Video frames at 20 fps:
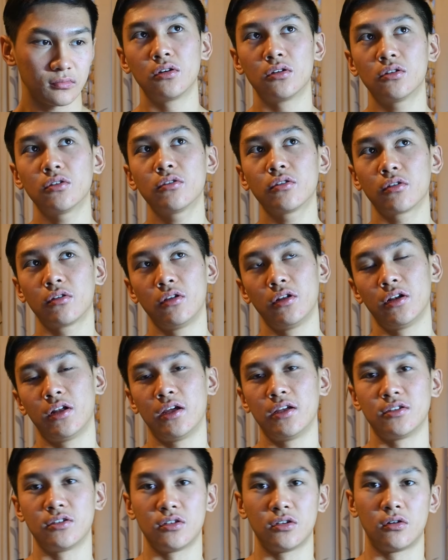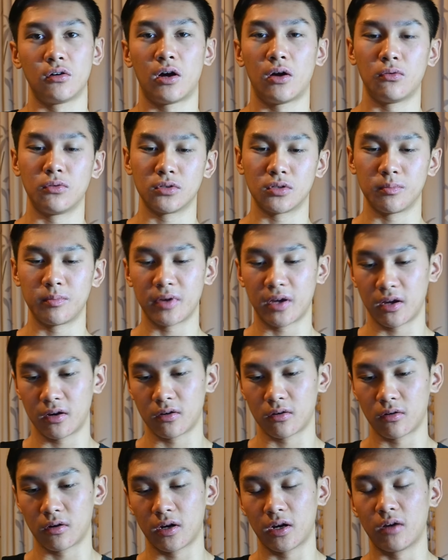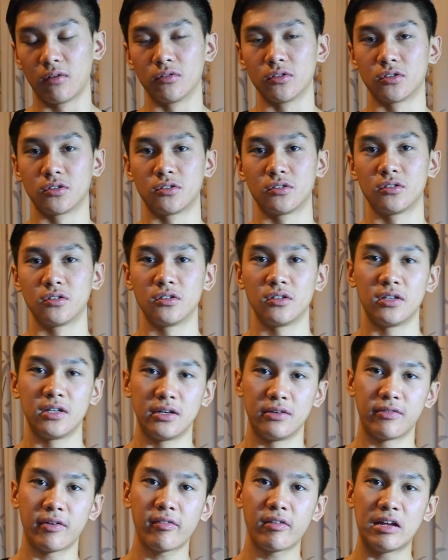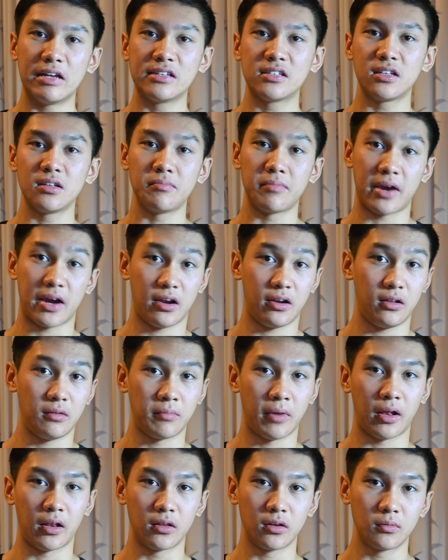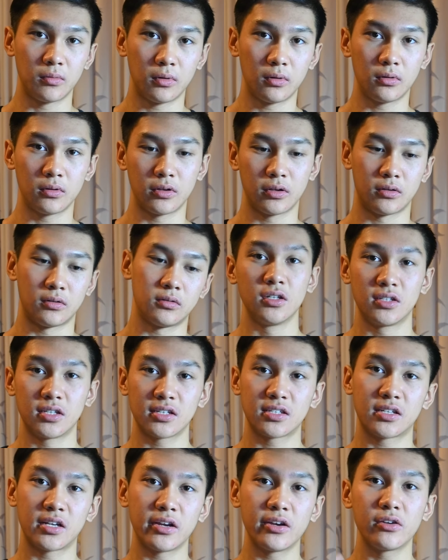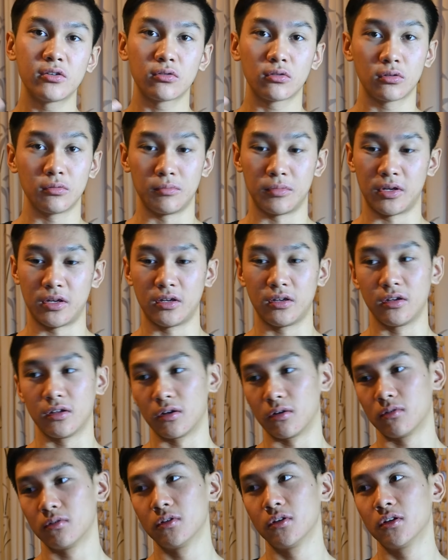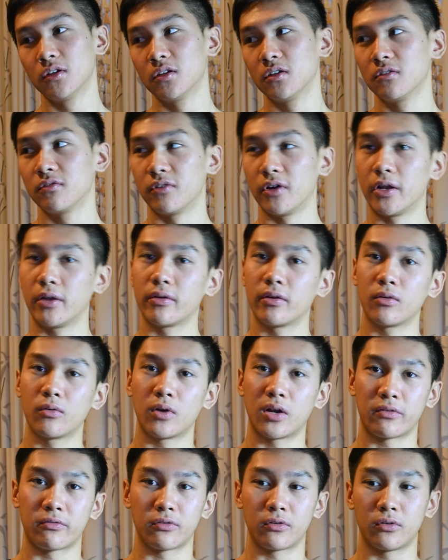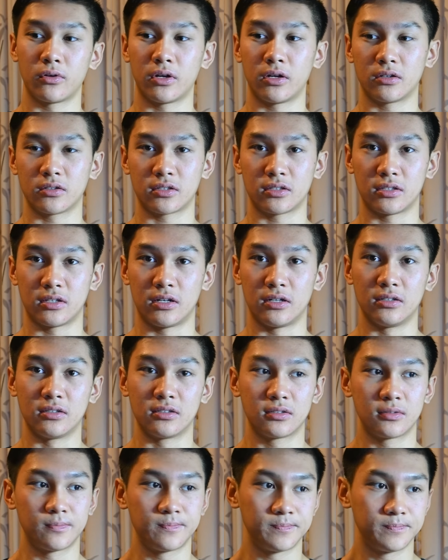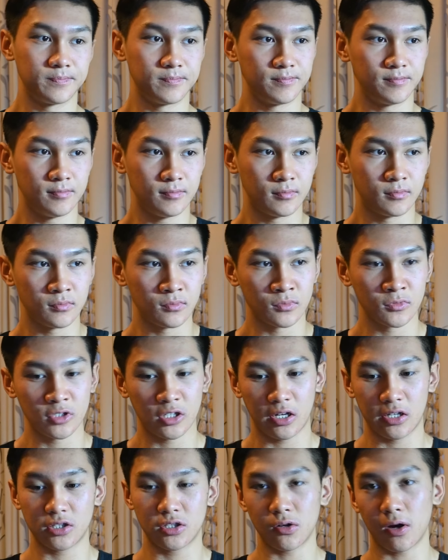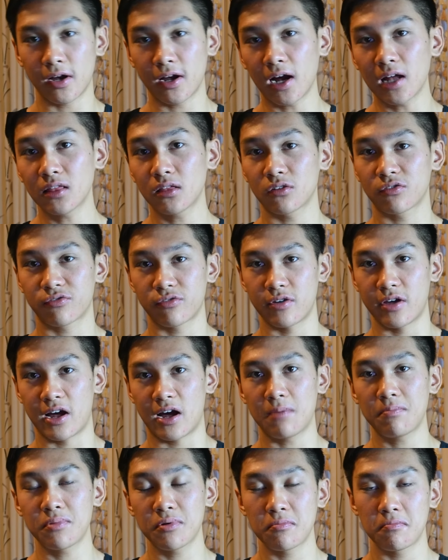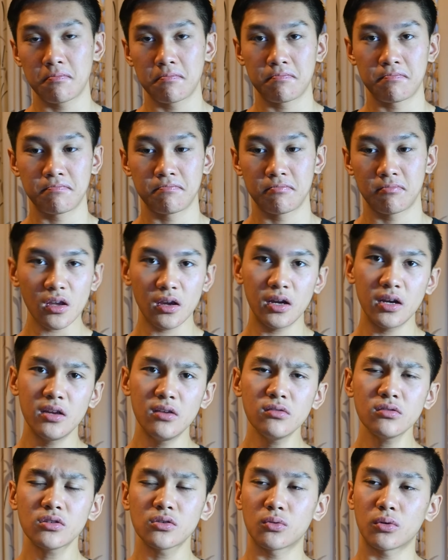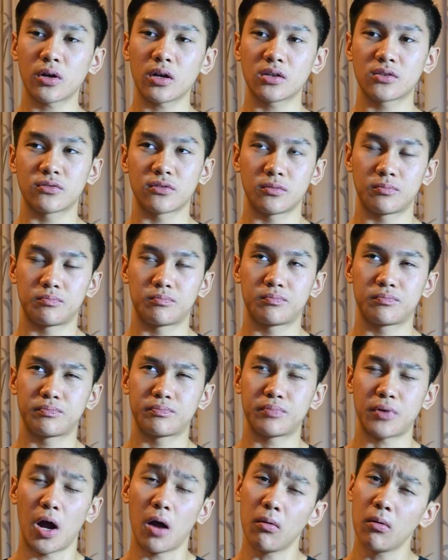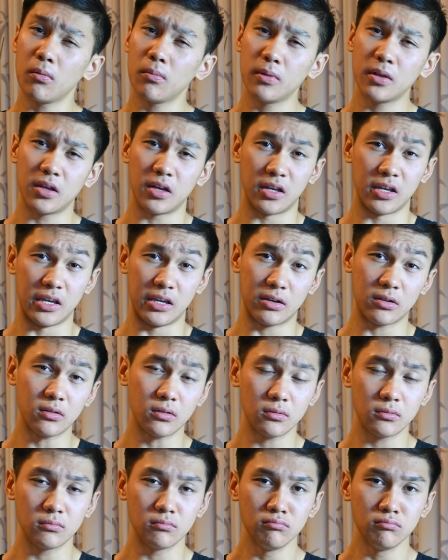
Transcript: during the early days, you know, I was a beginner and I was very easily malleable, you know, 16 year old me, you know, following what everyone else does. And so I got the free app and I used the workouts for probably a year.